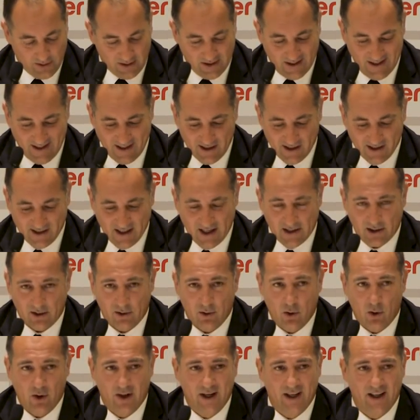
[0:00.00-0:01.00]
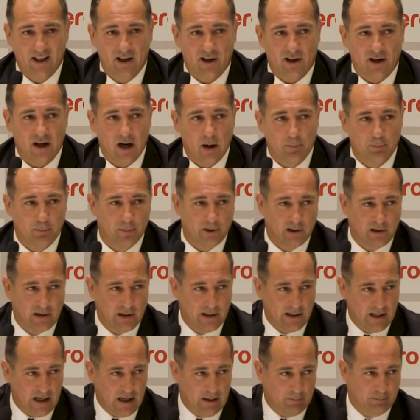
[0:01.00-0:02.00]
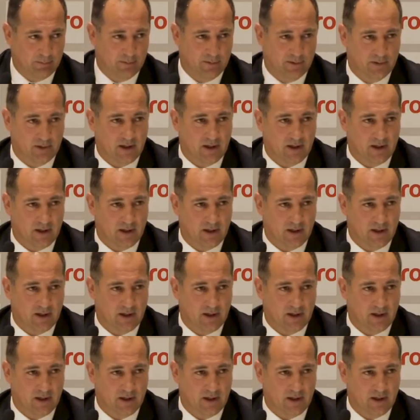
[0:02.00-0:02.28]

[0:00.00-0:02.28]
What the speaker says: things are going rapidly up,